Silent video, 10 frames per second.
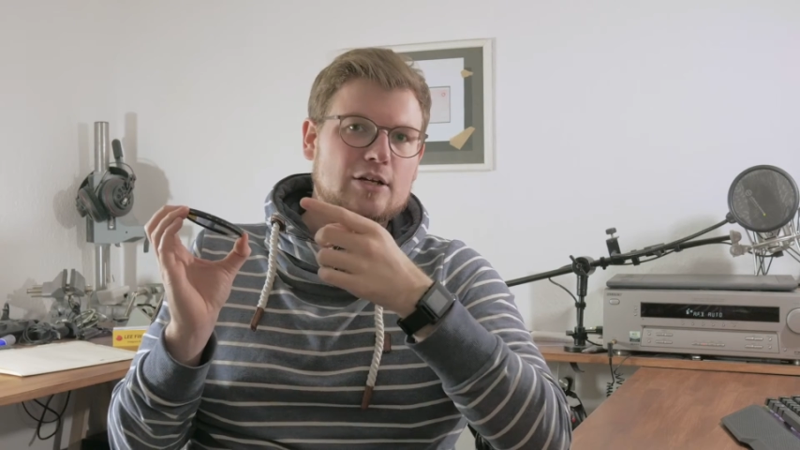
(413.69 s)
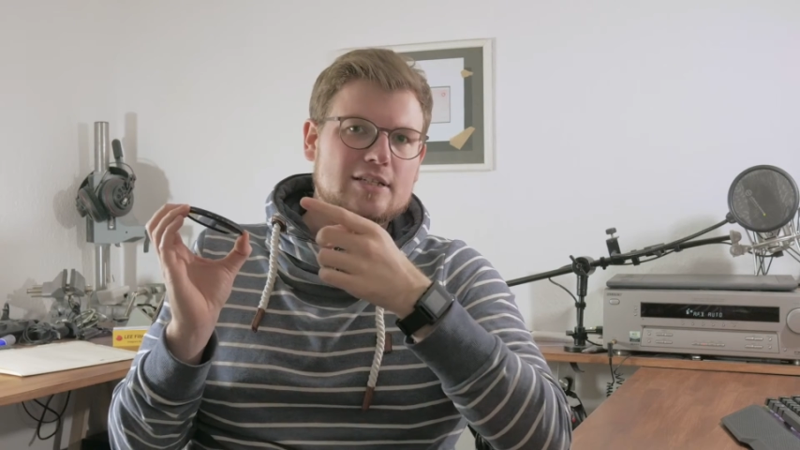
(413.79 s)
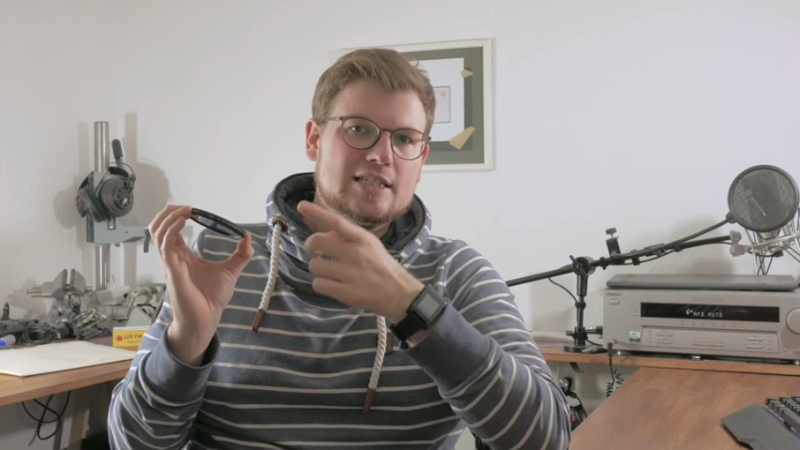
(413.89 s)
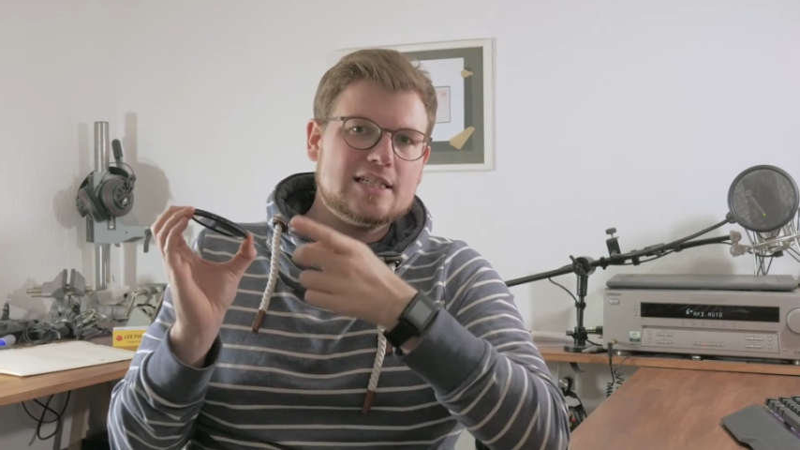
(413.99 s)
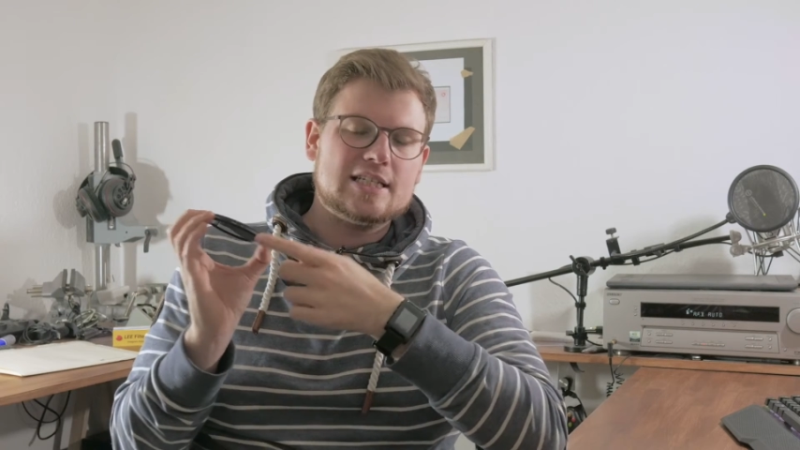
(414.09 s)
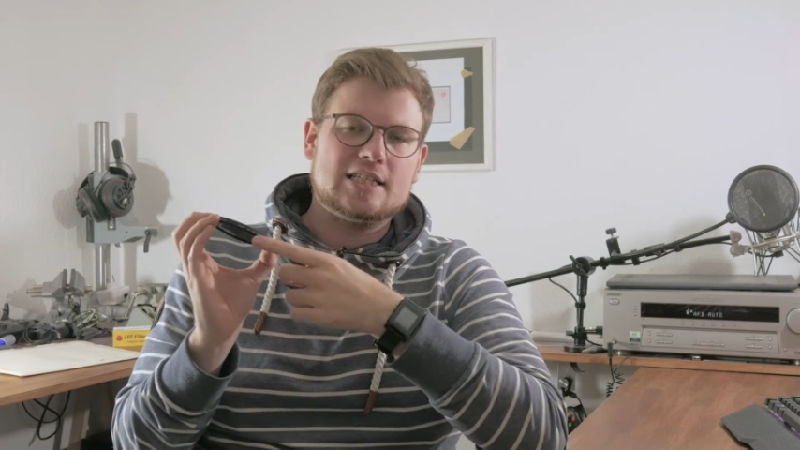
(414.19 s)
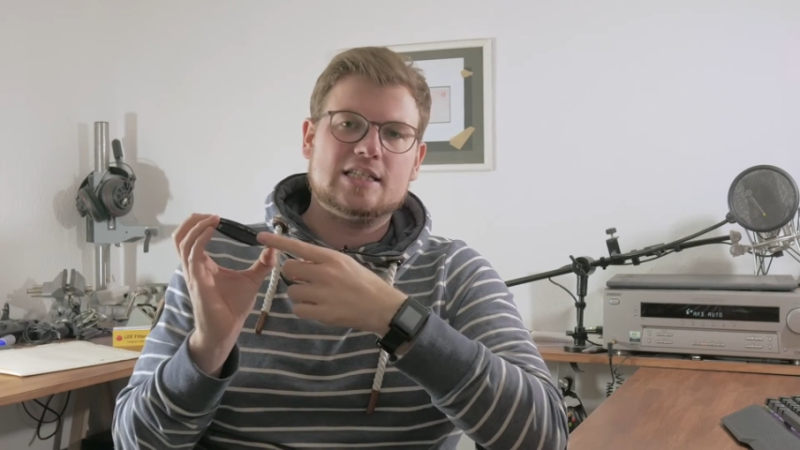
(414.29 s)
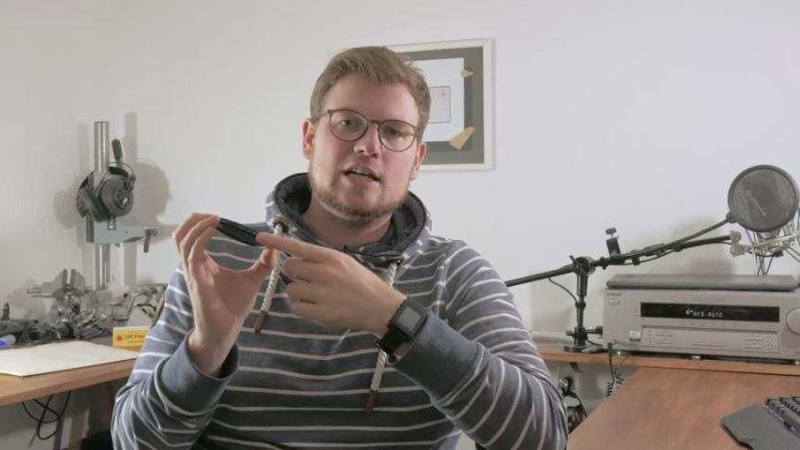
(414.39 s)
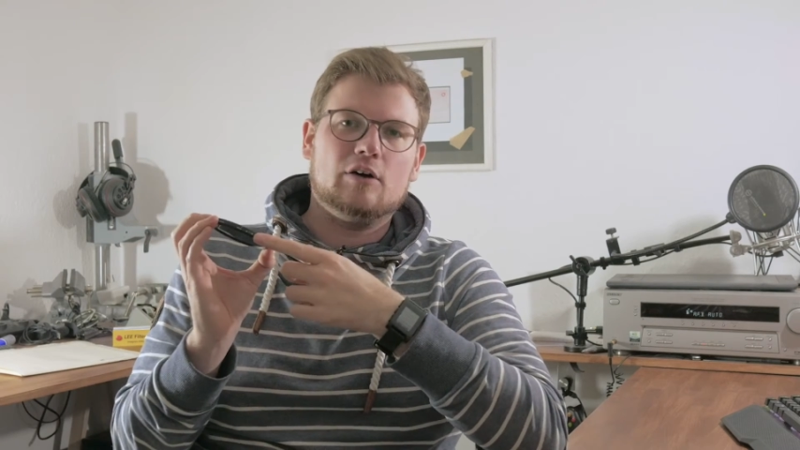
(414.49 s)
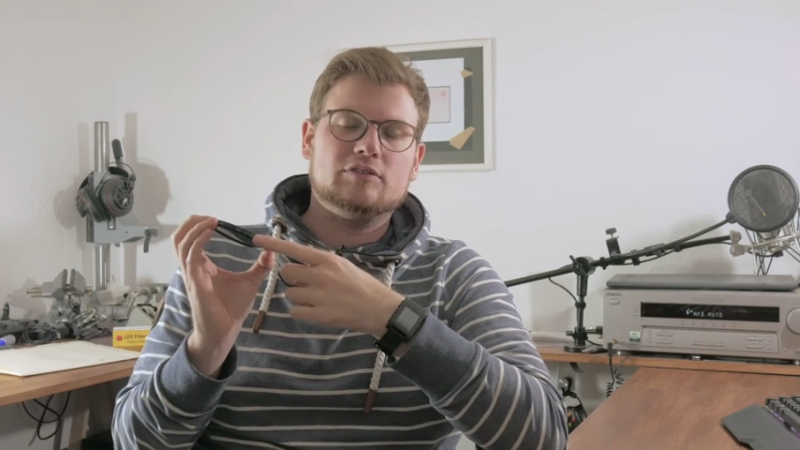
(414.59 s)

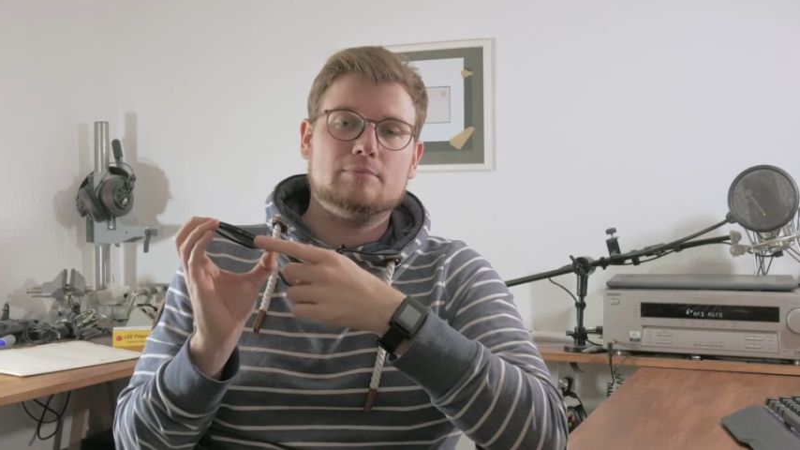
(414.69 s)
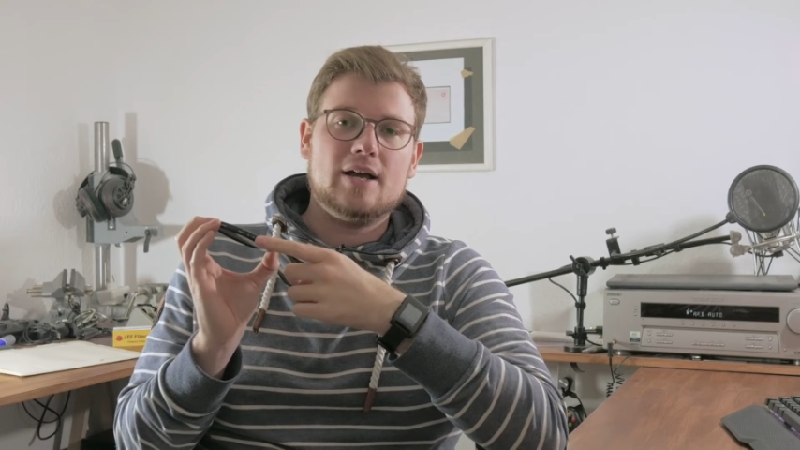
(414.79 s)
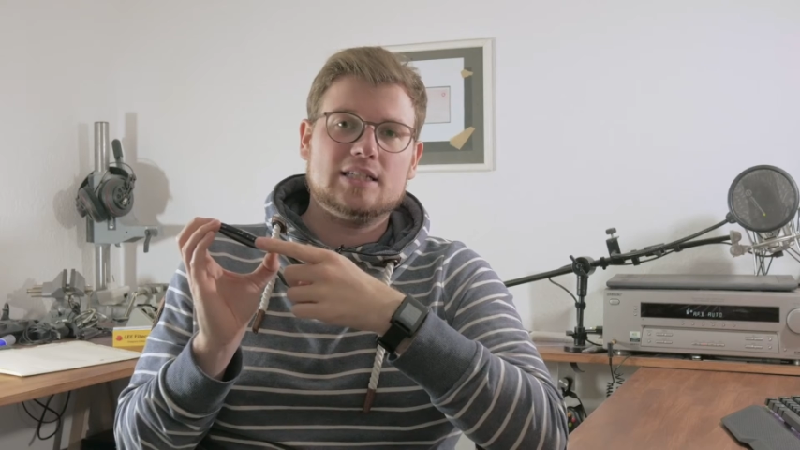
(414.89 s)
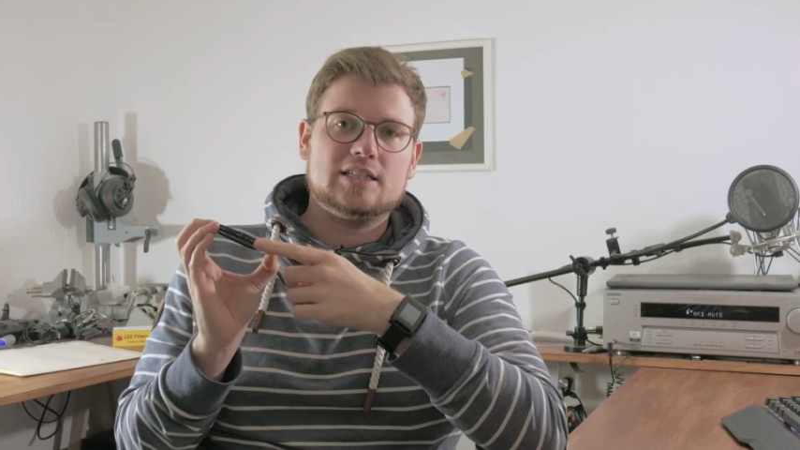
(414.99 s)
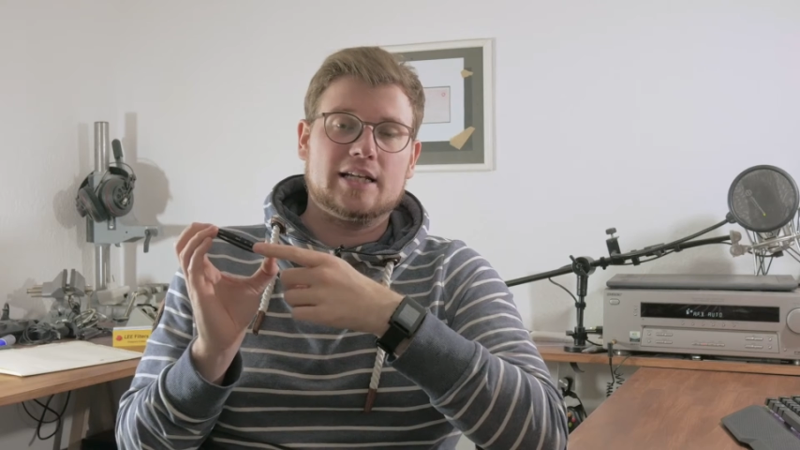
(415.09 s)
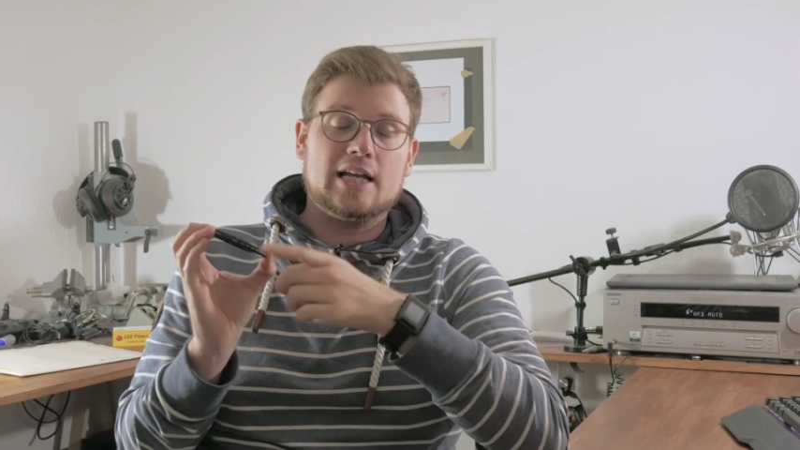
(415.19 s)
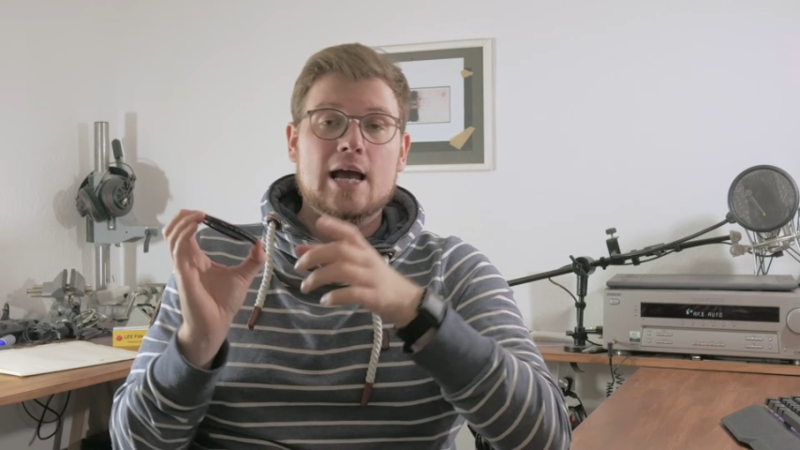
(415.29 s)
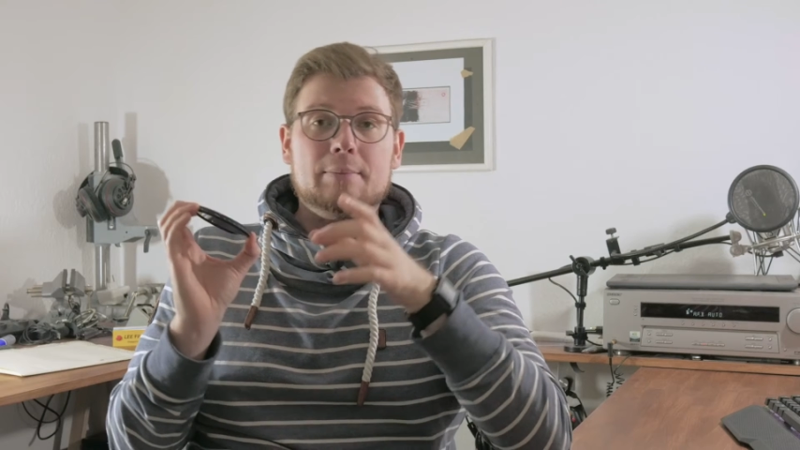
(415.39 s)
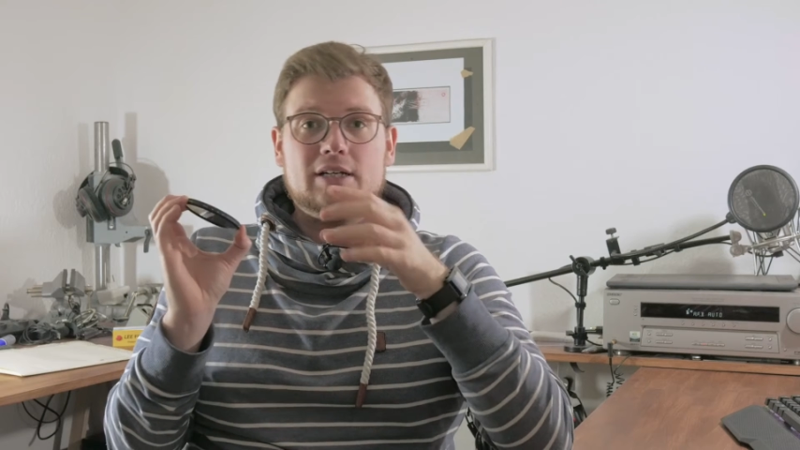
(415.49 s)
inconsistency of the max setting,